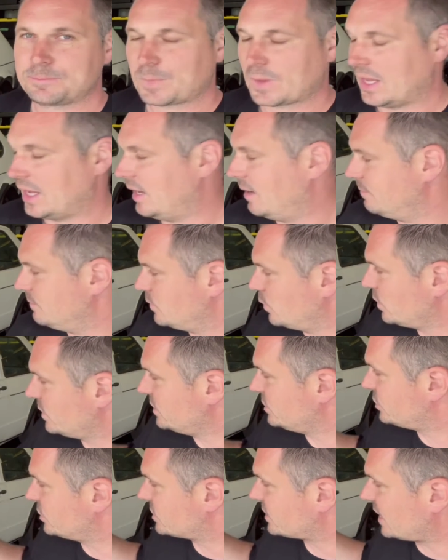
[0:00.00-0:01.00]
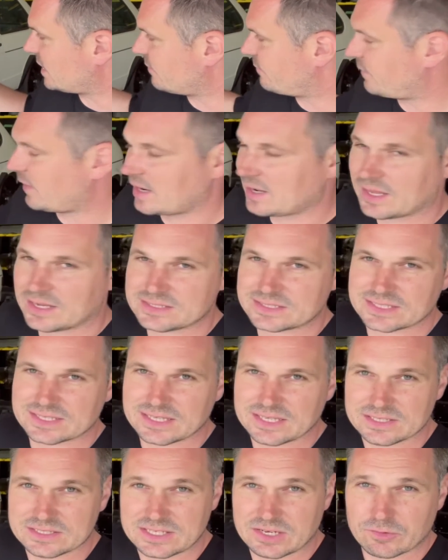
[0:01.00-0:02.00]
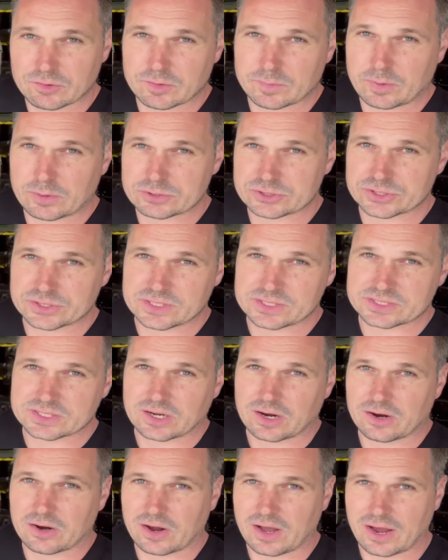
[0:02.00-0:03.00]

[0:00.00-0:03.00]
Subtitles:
Really just kind of finalizing the interior portion of this car.